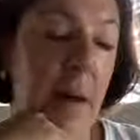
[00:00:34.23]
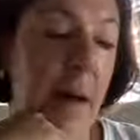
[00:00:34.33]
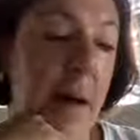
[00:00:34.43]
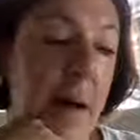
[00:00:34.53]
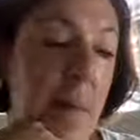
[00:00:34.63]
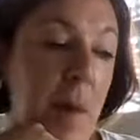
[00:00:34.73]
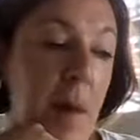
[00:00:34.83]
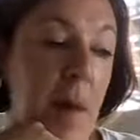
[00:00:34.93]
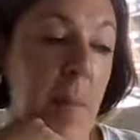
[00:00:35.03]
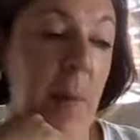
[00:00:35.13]
Um,
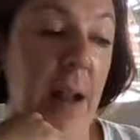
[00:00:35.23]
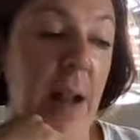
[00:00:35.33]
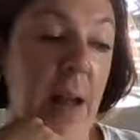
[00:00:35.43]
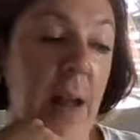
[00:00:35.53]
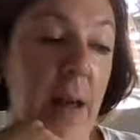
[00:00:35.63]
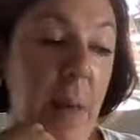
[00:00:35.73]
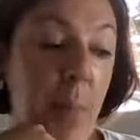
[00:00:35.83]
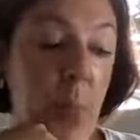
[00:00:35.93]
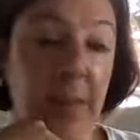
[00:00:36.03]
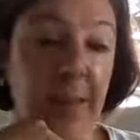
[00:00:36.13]
but a
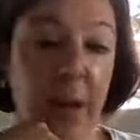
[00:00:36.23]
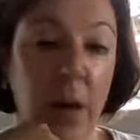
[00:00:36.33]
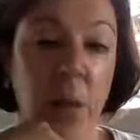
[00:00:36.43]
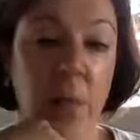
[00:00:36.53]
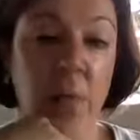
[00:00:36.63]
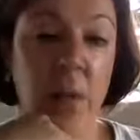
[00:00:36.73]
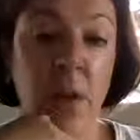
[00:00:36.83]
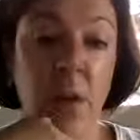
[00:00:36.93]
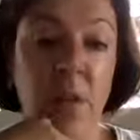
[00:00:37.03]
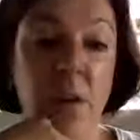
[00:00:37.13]
couple weeks ago, this